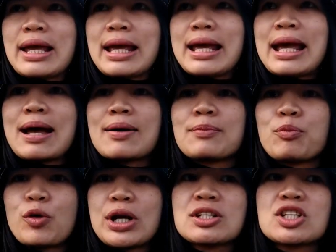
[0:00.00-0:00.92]
their
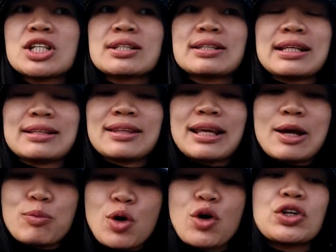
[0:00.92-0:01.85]
branches and
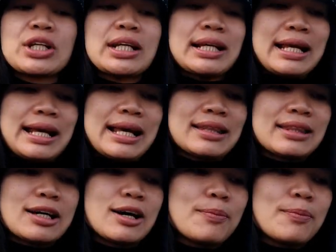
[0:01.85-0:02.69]
their body, and